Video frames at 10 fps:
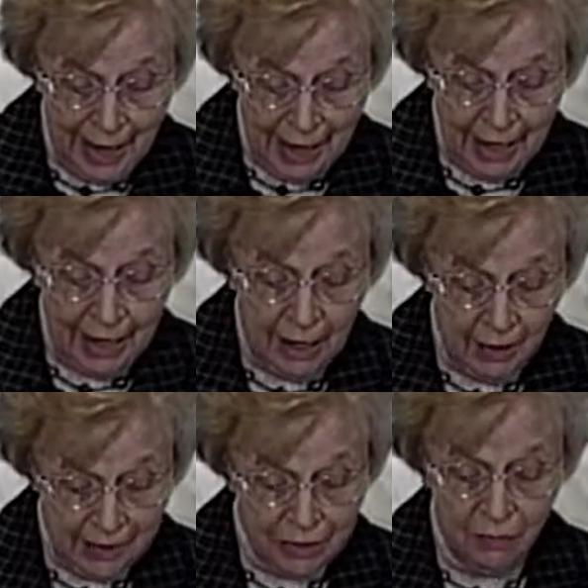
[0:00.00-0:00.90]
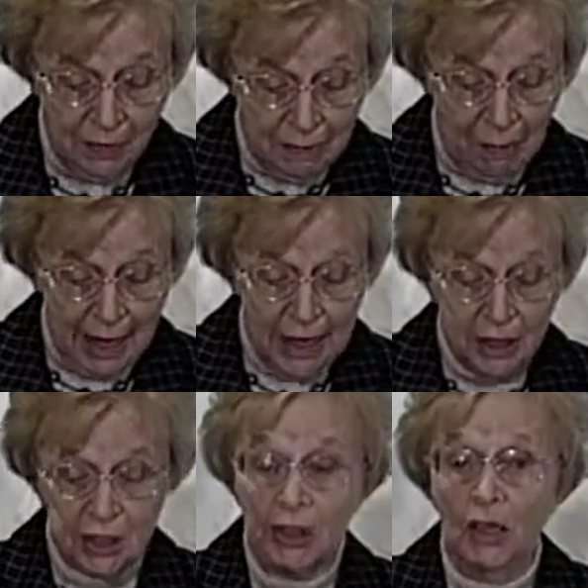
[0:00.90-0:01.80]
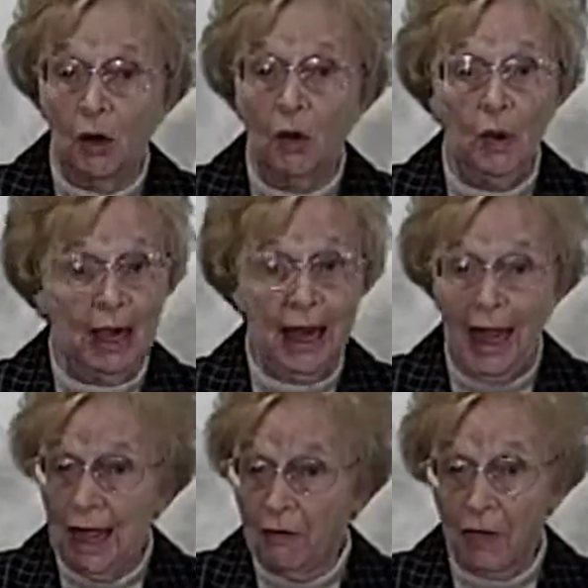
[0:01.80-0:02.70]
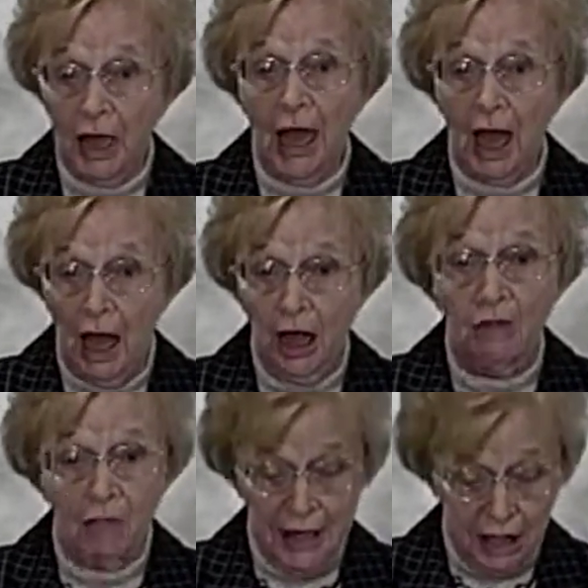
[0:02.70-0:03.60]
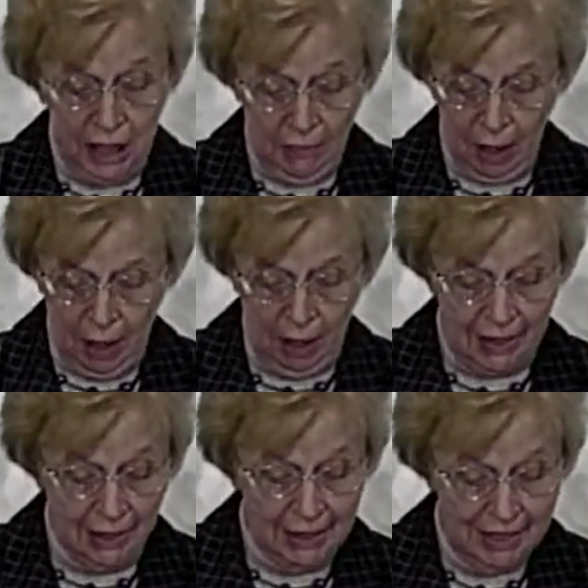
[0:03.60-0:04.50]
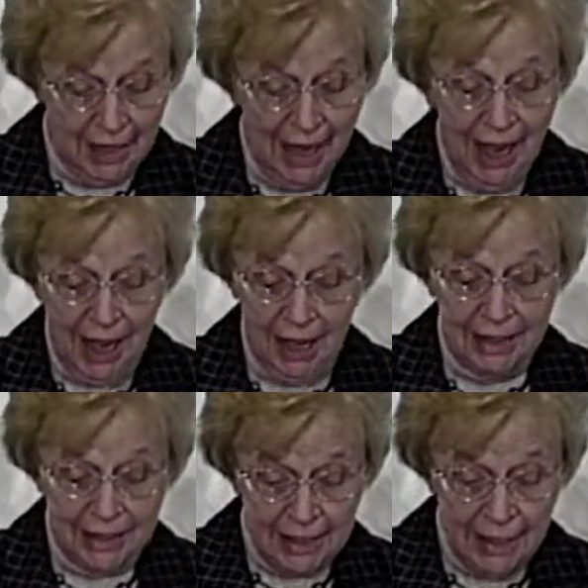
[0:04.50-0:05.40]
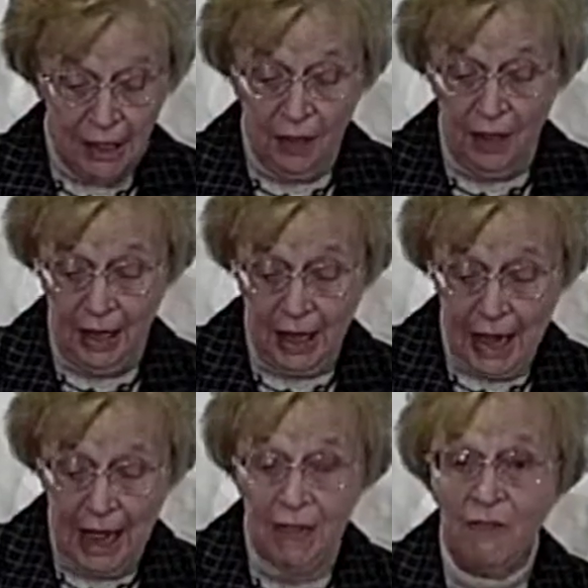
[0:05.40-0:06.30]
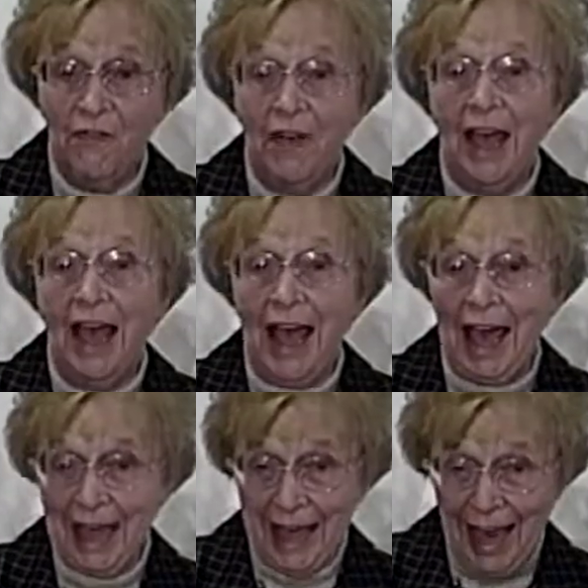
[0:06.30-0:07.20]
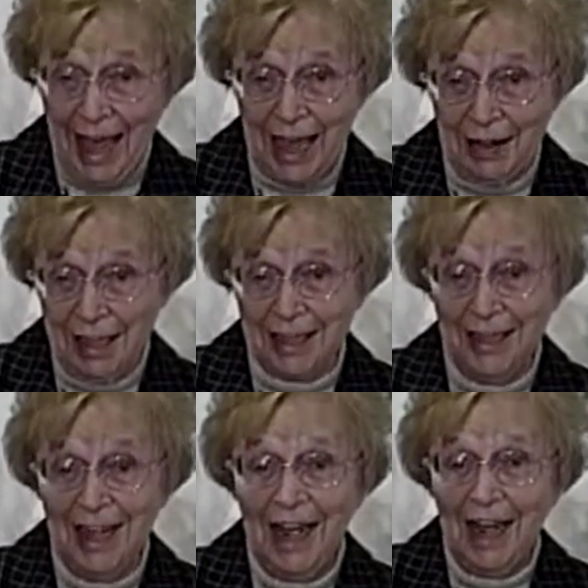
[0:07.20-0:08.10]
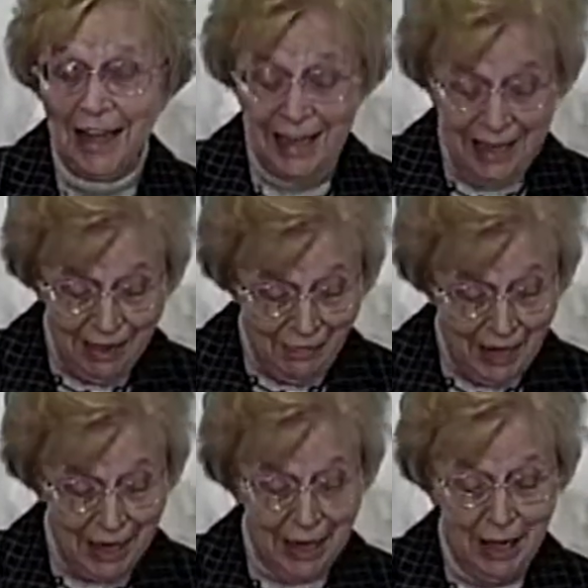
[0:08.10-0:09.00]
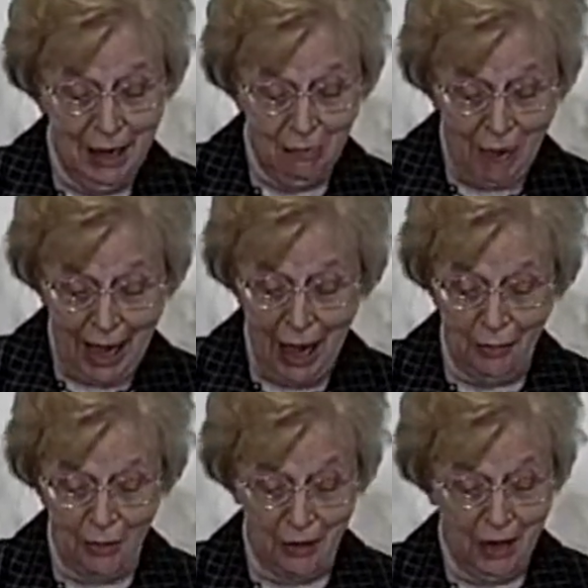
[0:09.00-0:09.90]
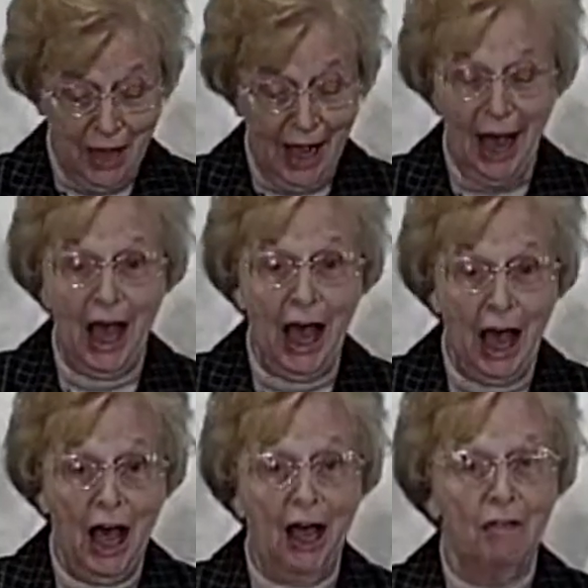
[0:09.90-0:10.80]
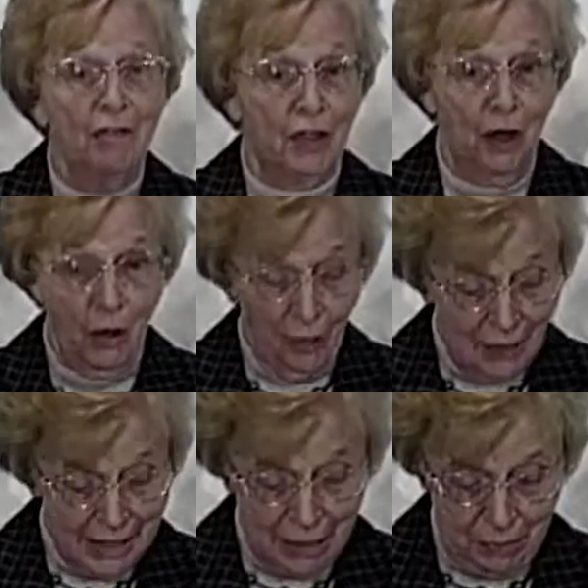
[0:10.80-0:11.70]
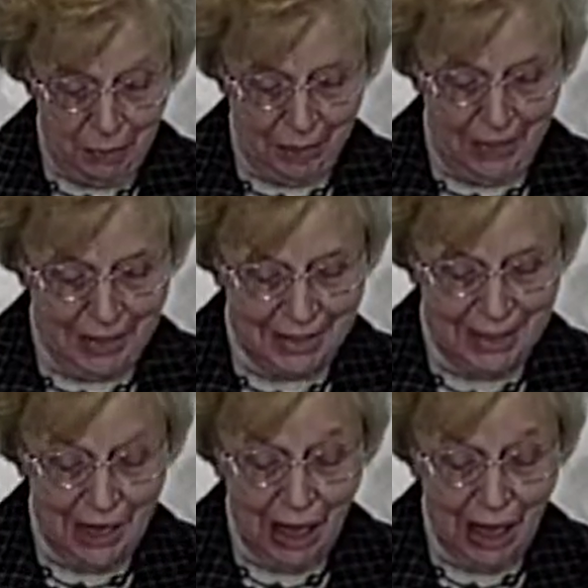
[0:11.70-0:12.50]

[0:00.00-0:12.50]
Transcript: And this remains so in every unregenerate heart until the life and light giving power of the Holy Spirit